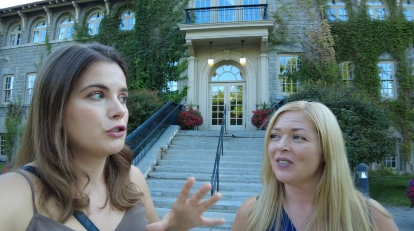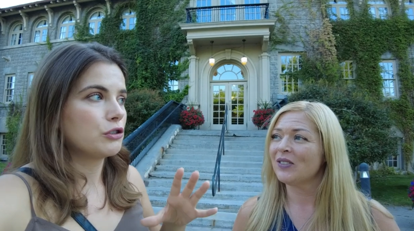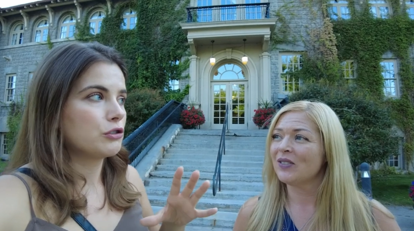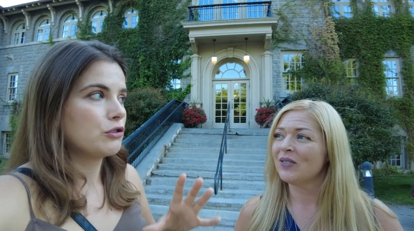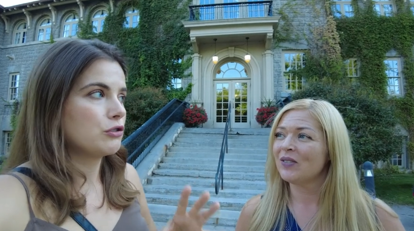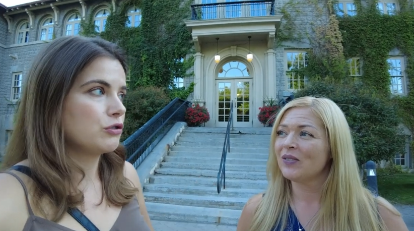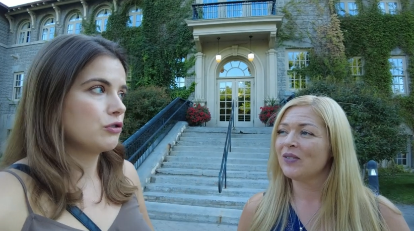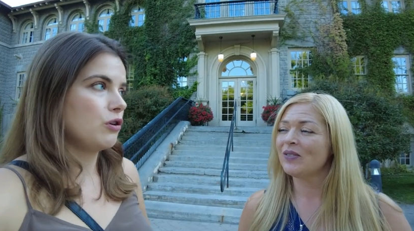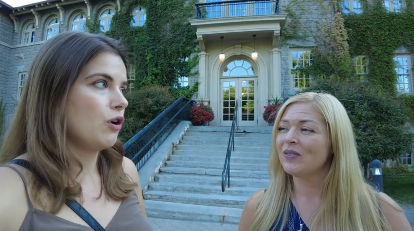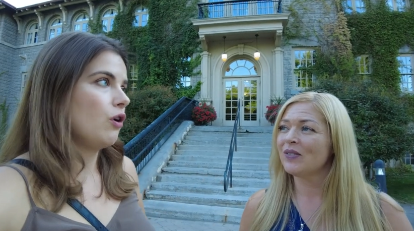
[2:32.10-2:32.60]

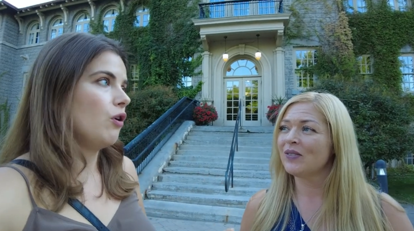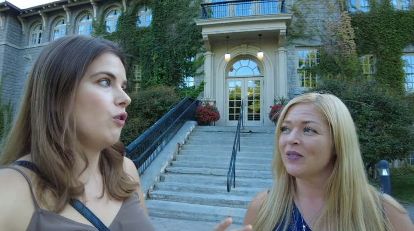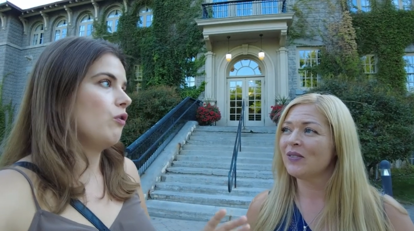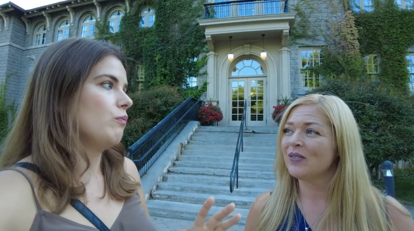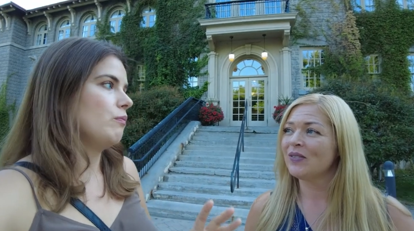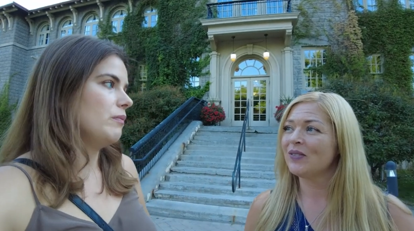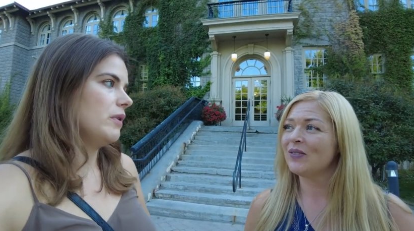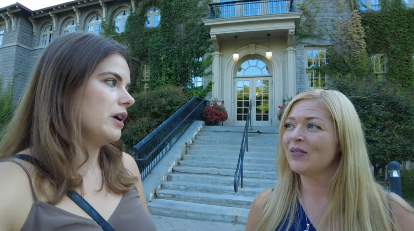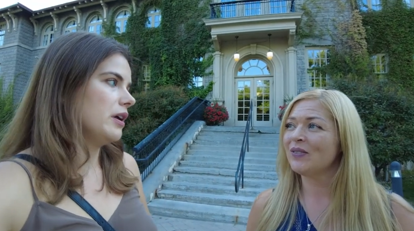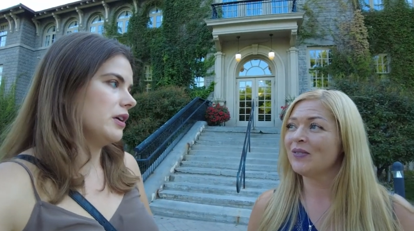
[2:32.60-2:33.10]
Speaker 1: just
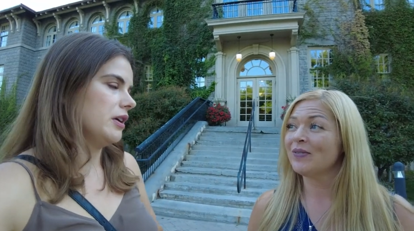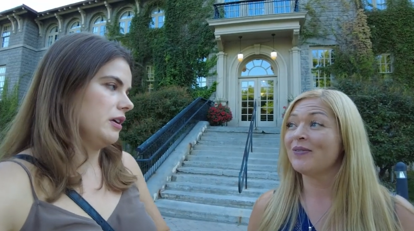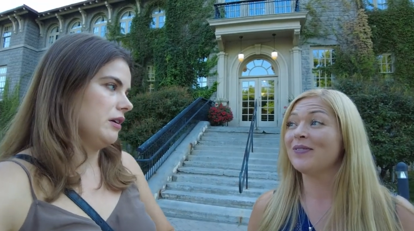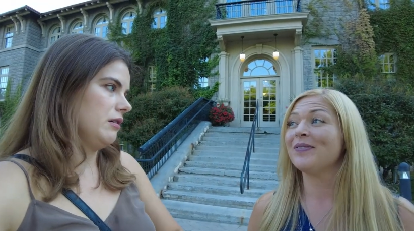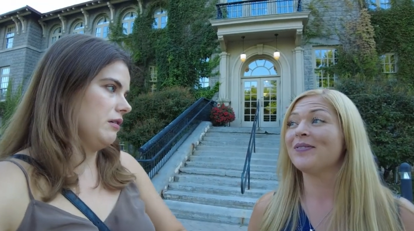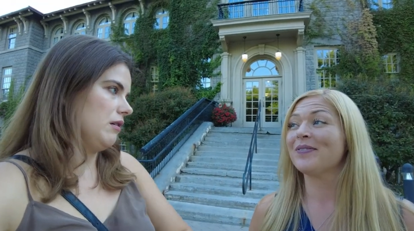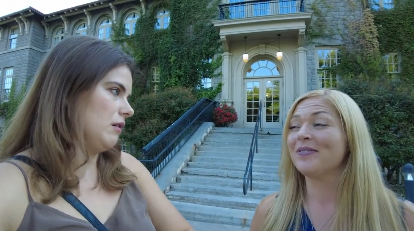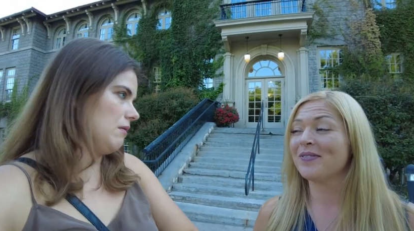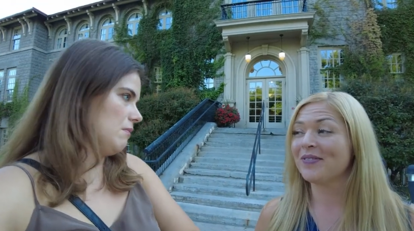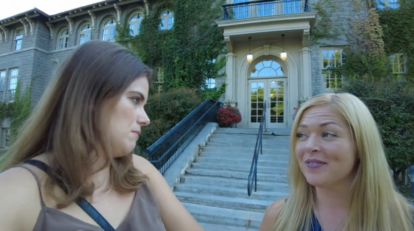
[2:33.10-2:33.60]
so
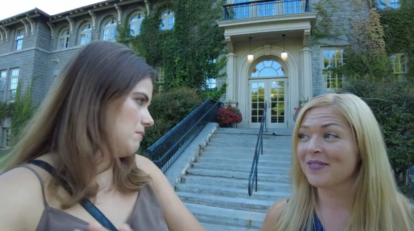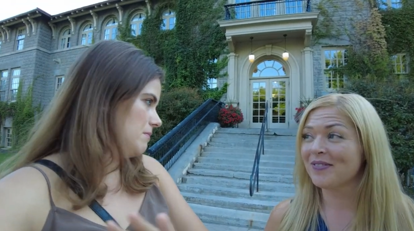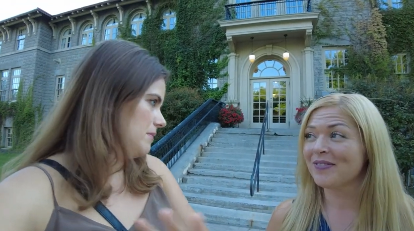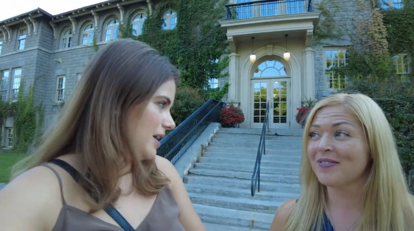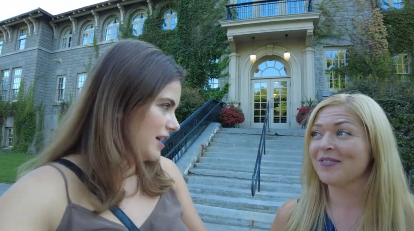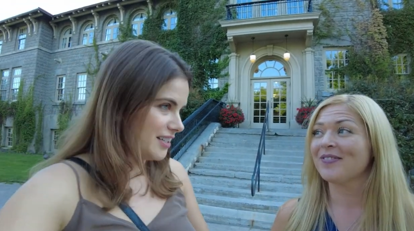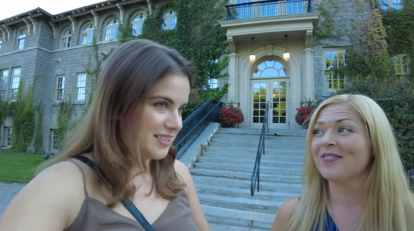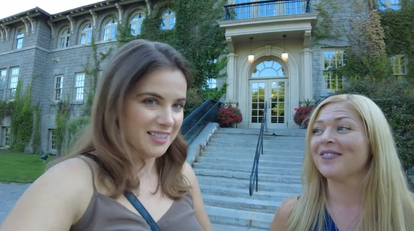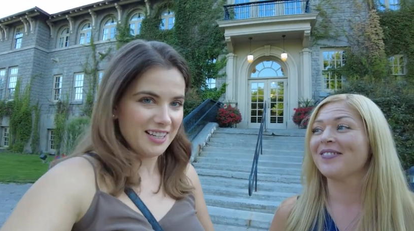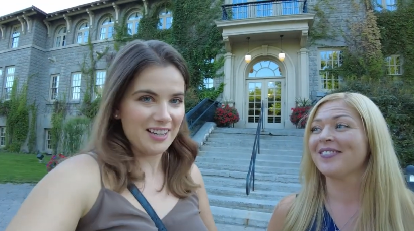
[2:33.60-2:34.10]
many
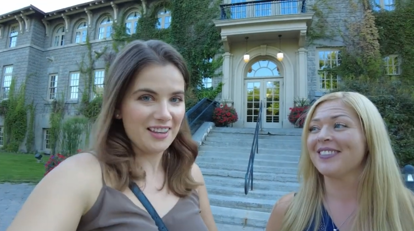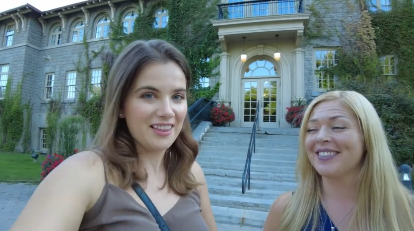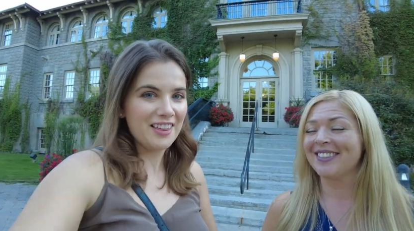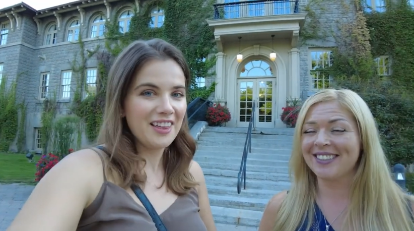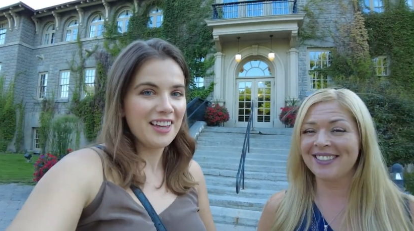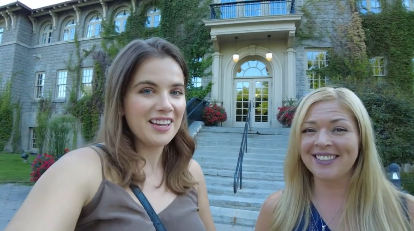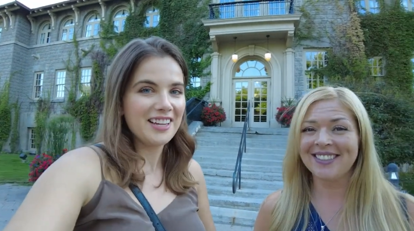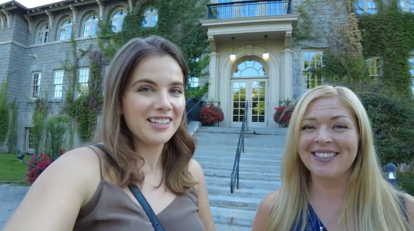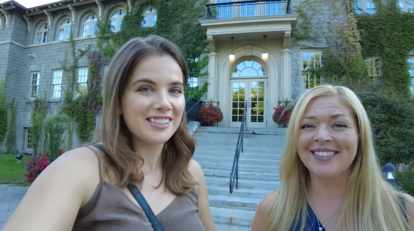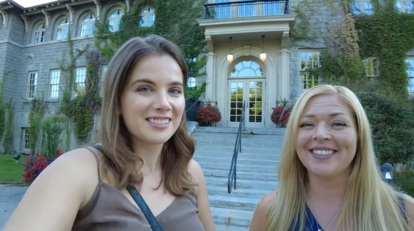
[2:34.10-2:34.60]
amazing
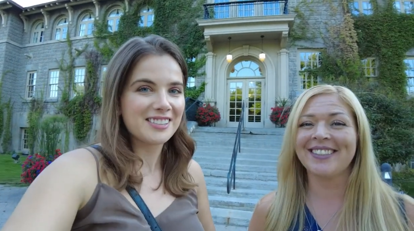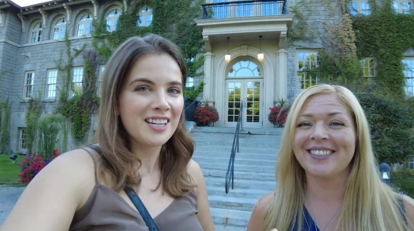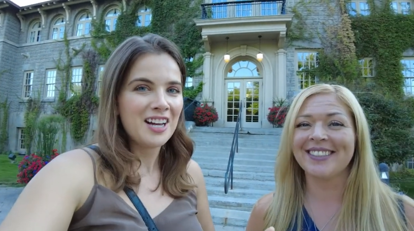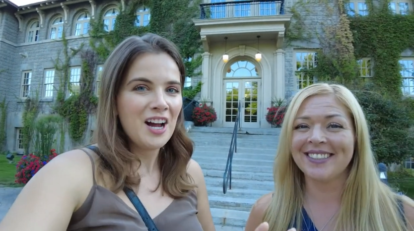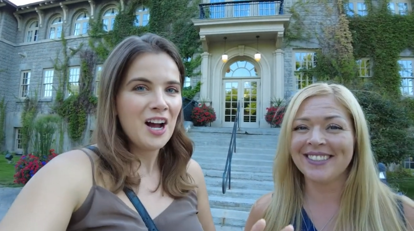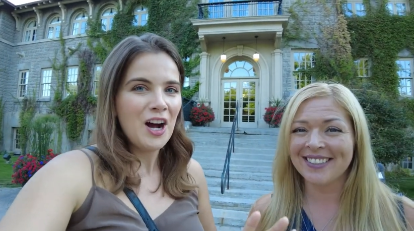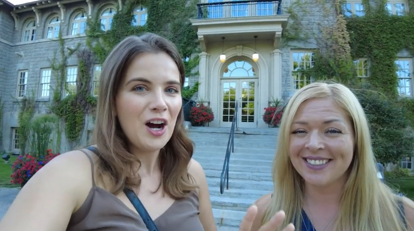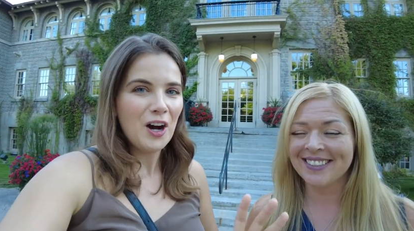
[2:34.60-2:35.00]
things